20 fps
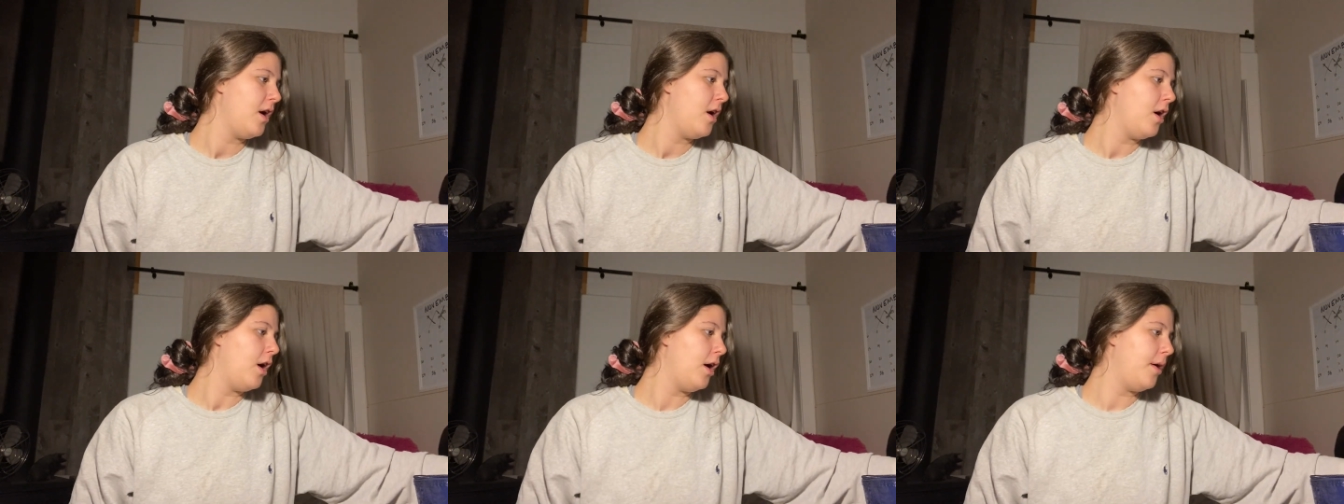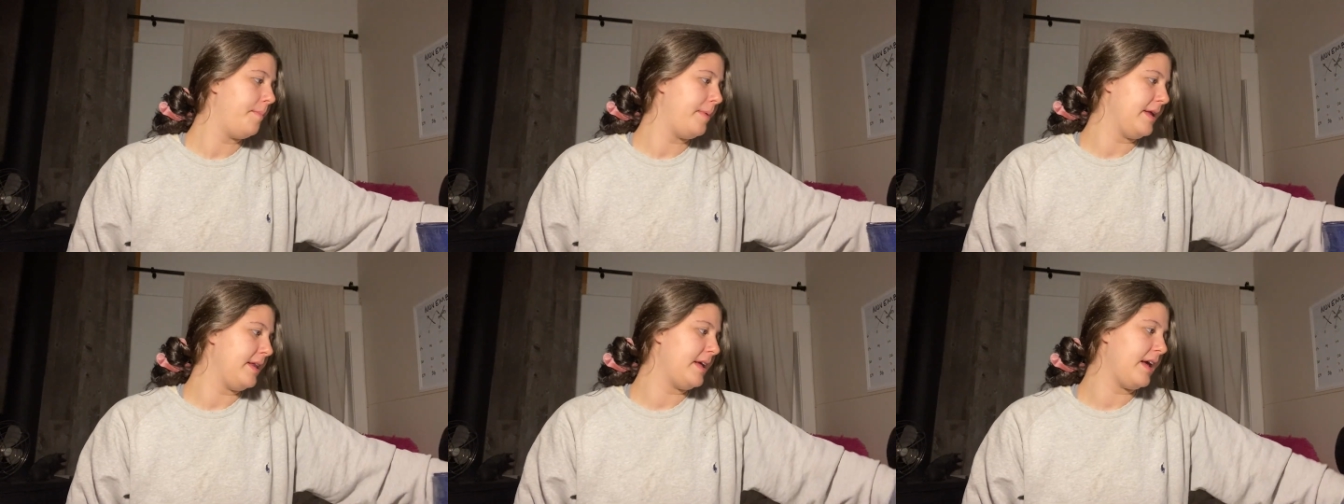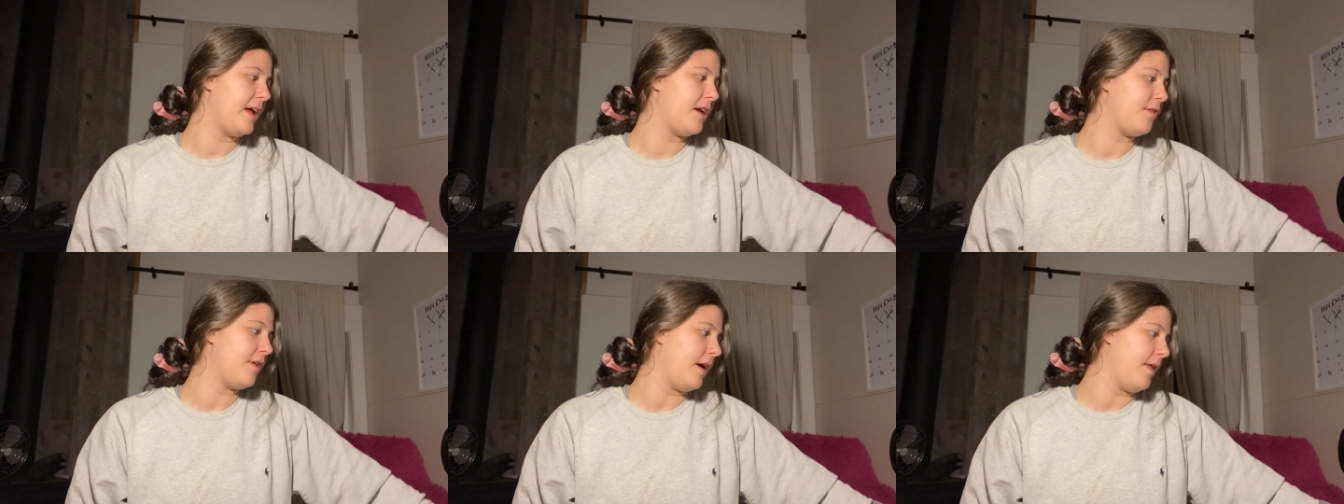Hoping to
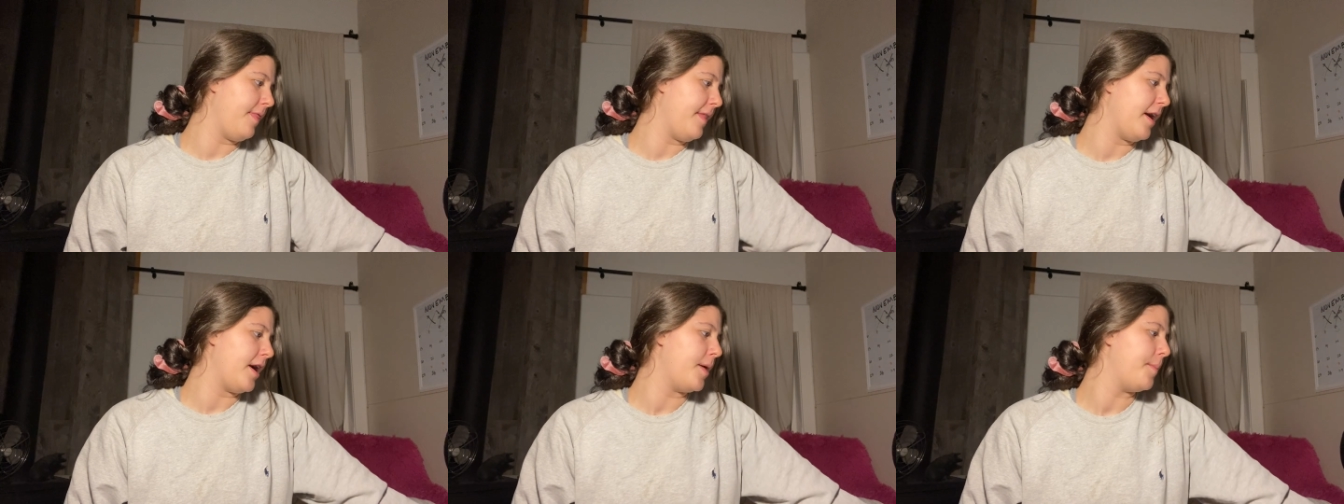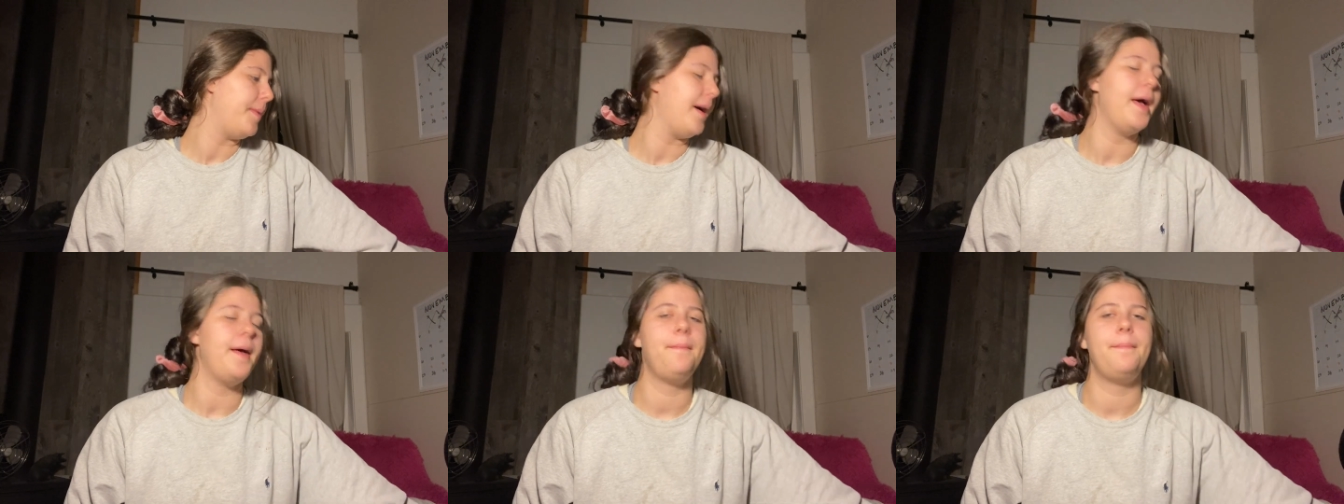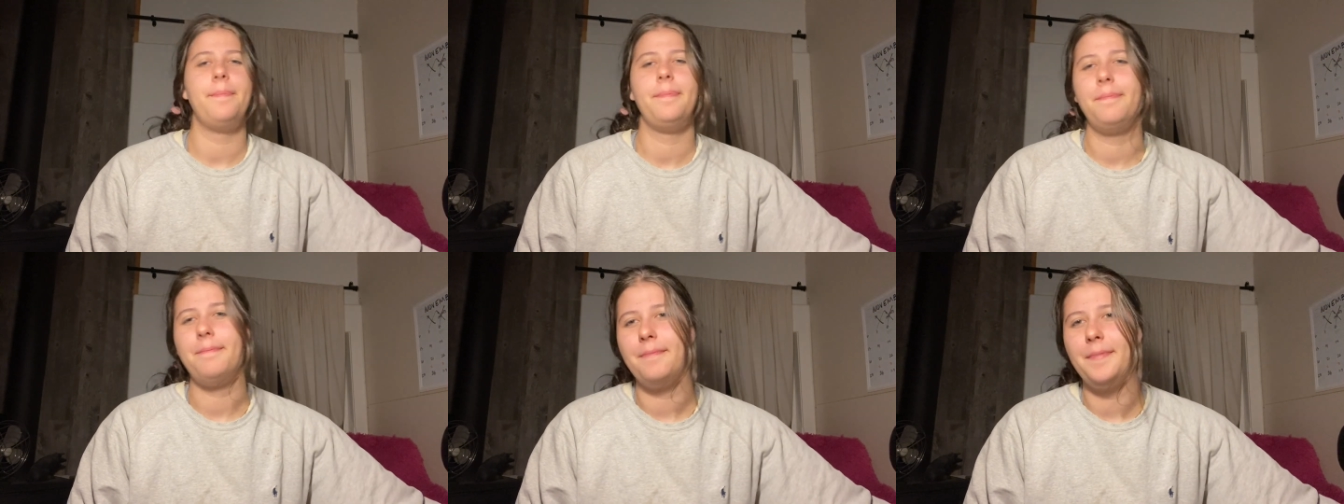get around there, but
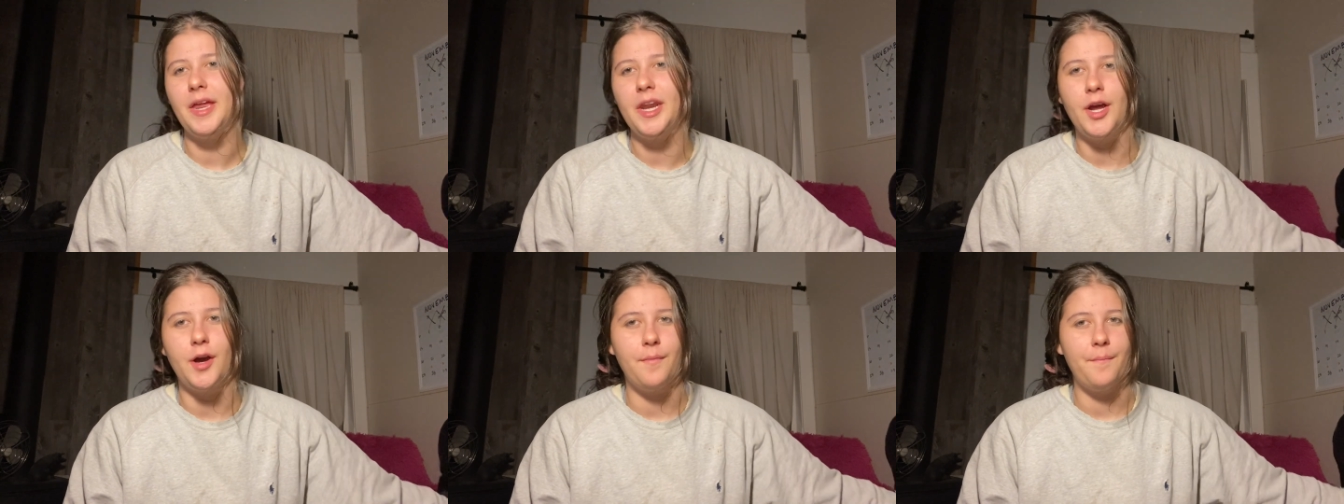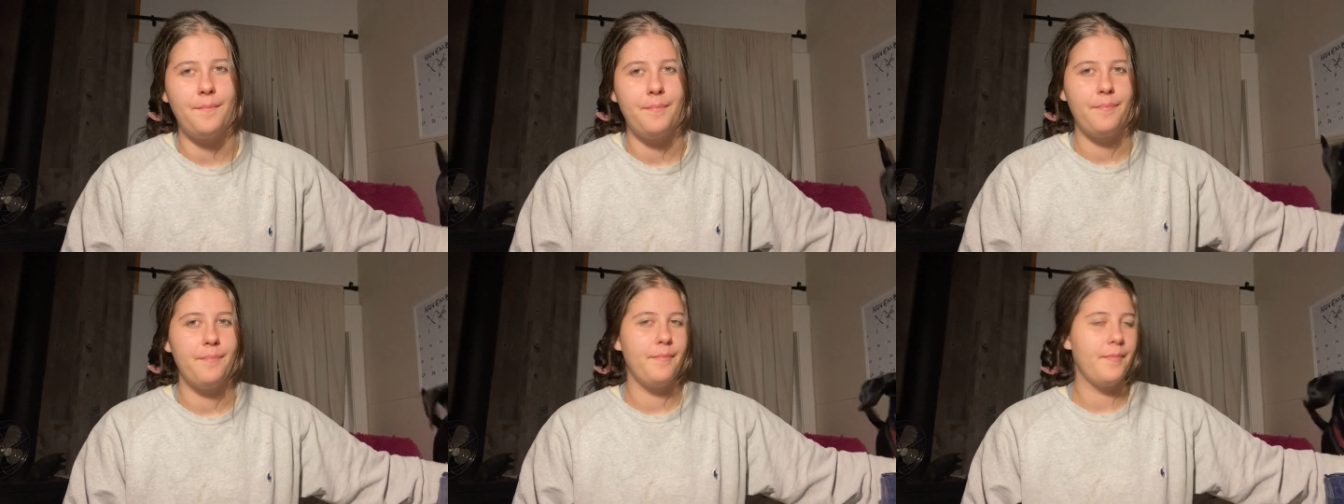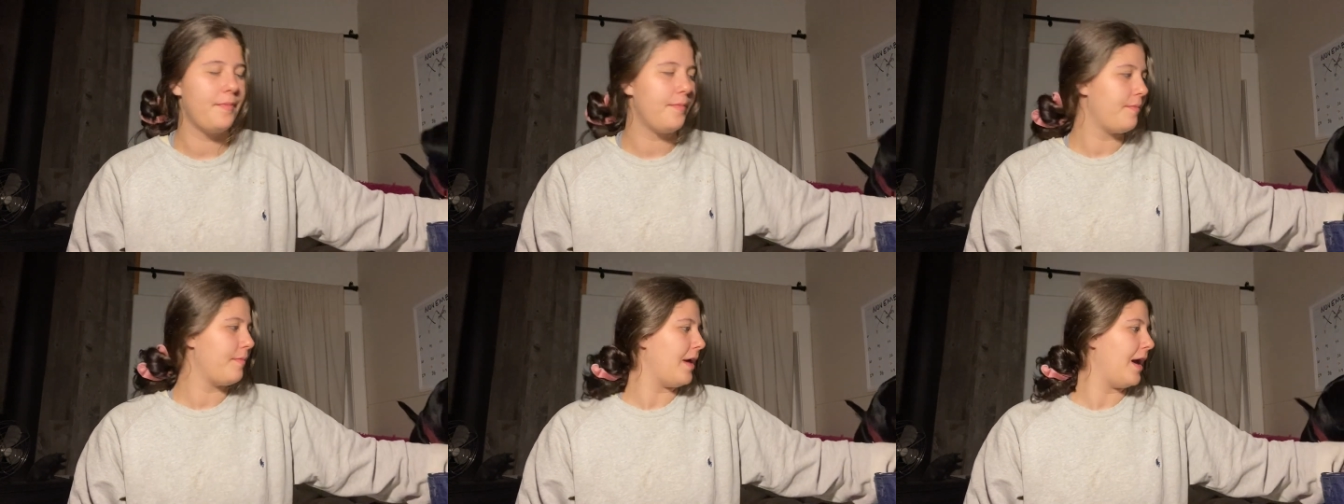you know,
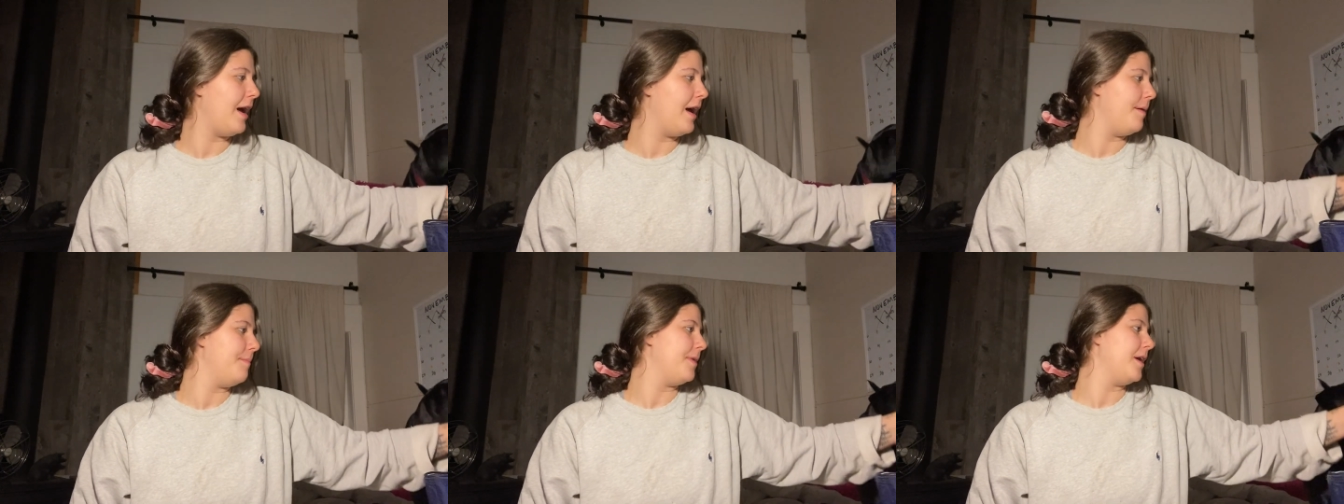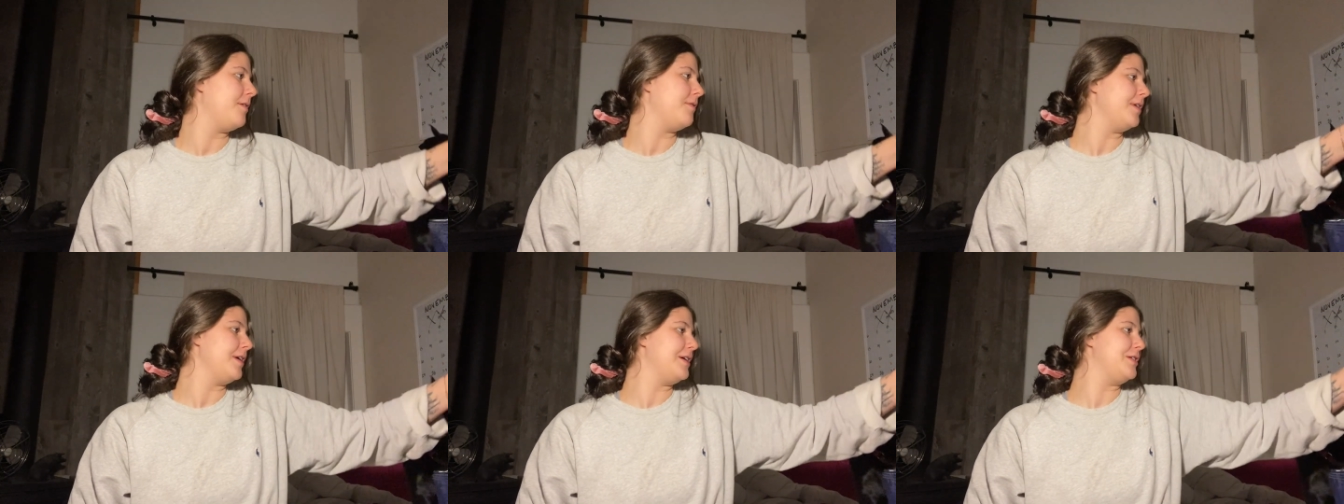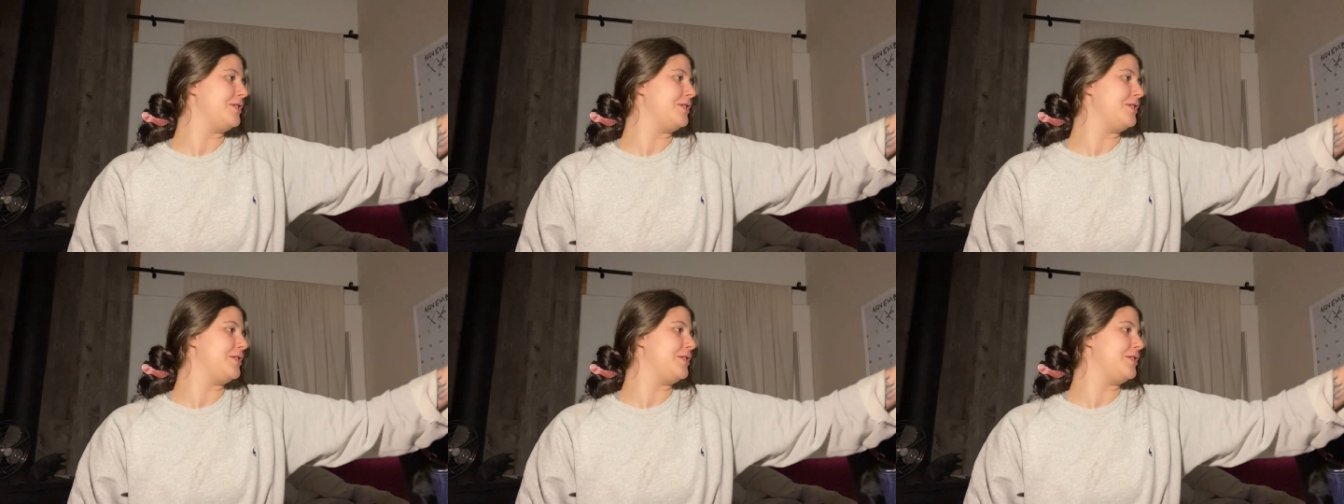I'm not really